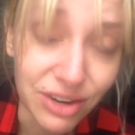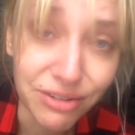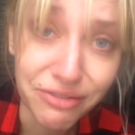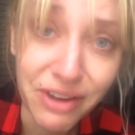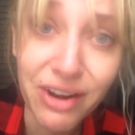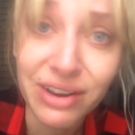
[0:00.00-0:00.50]

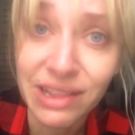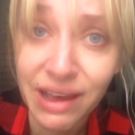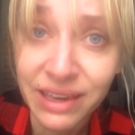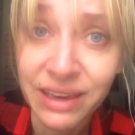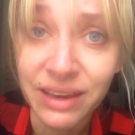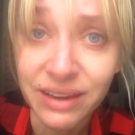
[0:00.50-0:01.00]
you're very
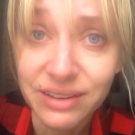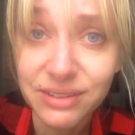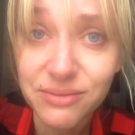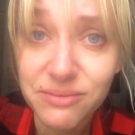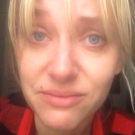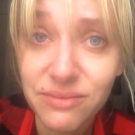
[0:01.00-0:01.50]
lucky.
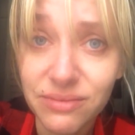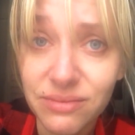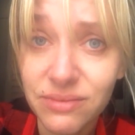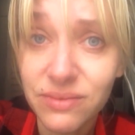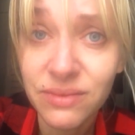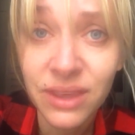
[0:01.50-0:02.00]

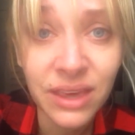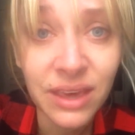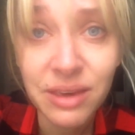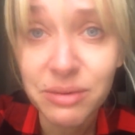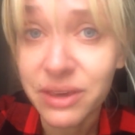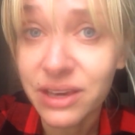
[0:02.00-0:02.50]

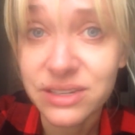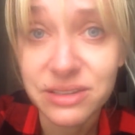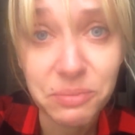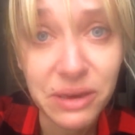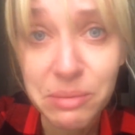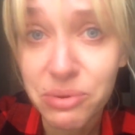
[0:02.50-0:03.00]
Because
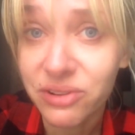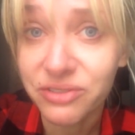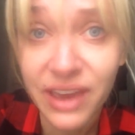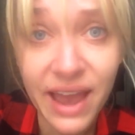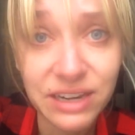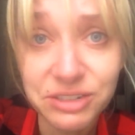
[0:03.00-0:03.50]
the people of
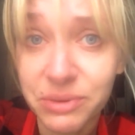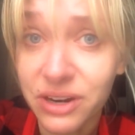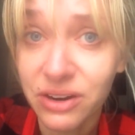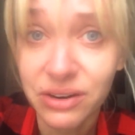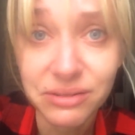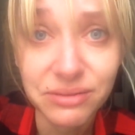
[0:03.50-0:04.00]

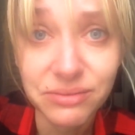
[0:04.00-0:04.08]
Kashmir